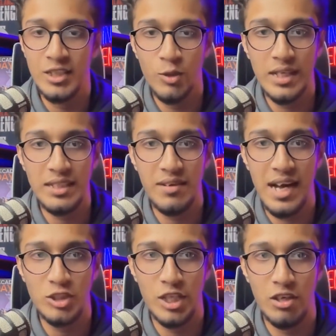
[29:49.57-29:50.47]
You guys have
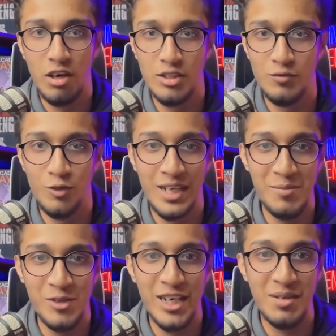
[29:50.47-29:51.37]
actually launched full
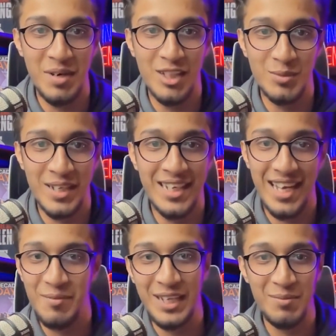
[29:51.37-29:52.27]
time creator mastermind.
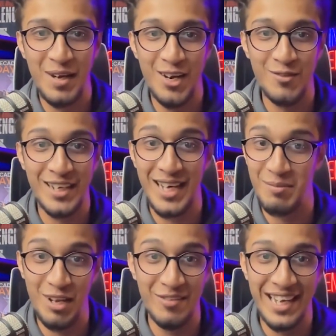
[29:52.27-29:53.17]
I've been the part of it.
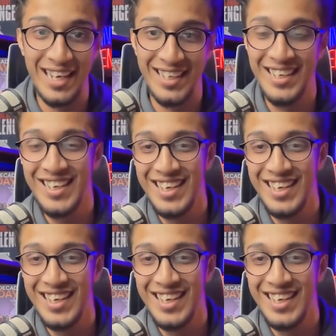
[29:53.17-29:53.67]
I'm loving it.